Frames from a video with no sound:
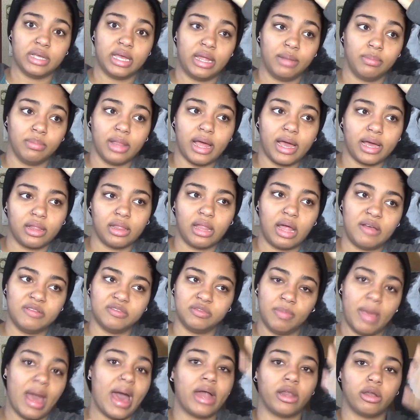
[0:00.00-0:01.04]
And Black Lives
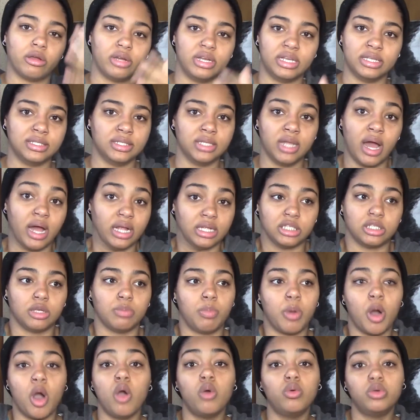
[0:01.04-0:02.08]
Matter is not
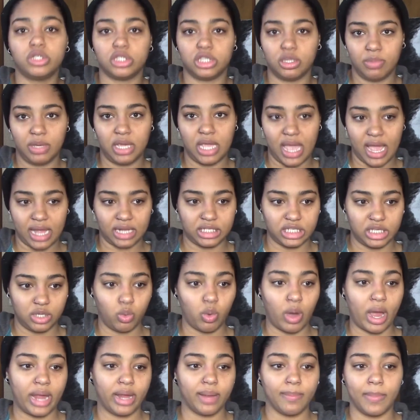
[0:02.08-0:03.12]
supposed to be
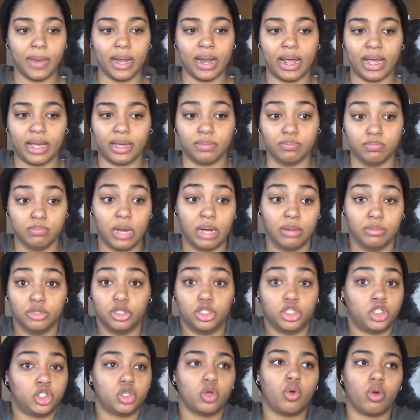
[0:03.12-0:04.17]
anti-white, but
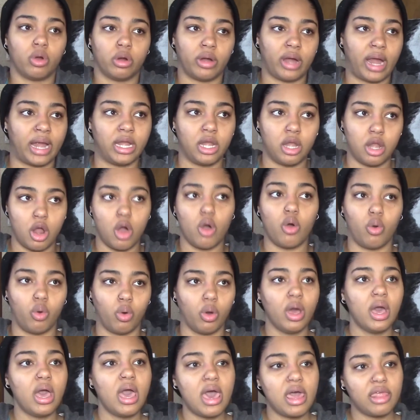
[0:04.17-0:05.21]
I know